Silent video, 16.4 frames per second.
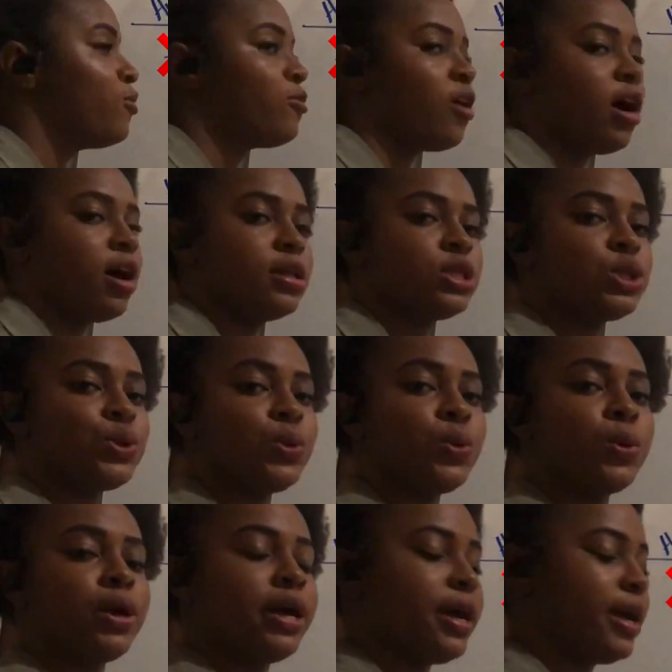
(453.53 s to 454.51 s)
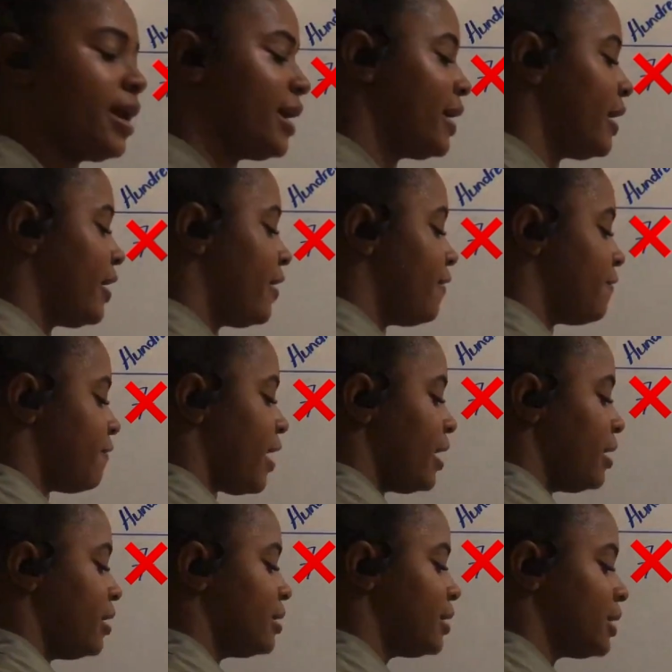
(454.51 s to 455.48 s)
on to our
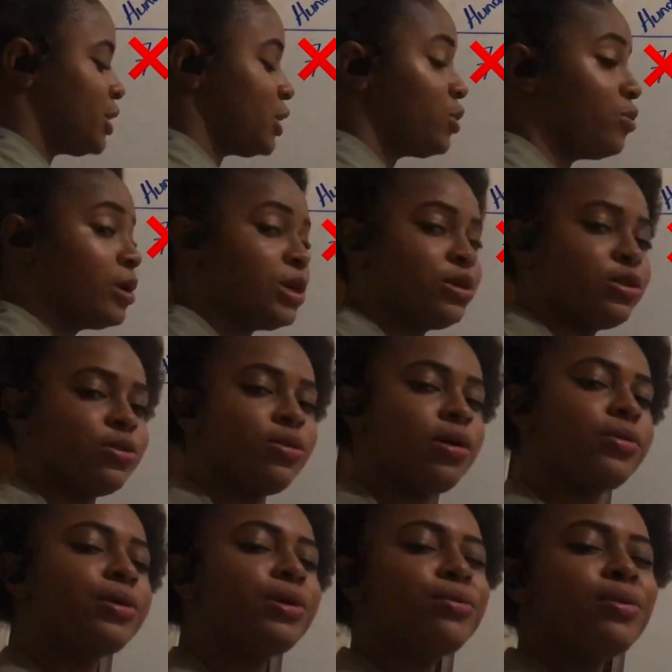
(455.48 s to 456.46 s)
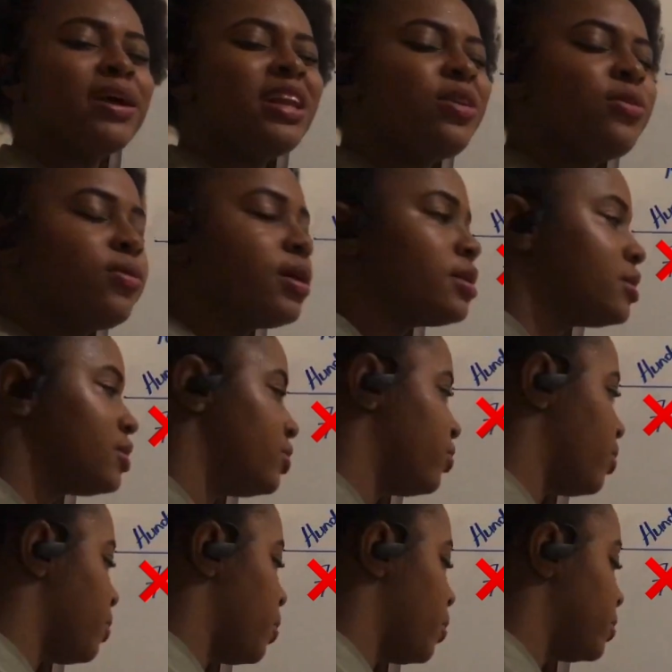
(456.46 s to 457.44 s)
final digit, which is the one we really want to know
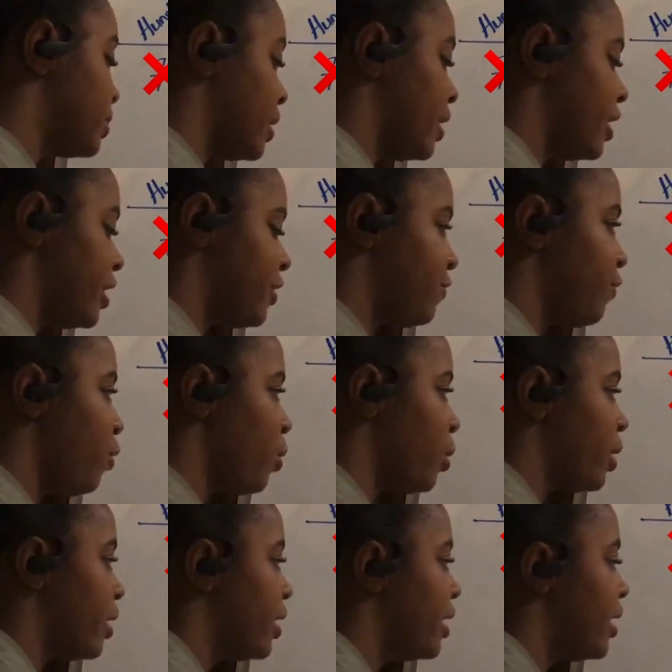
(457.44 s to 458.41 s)
about, and it's 4.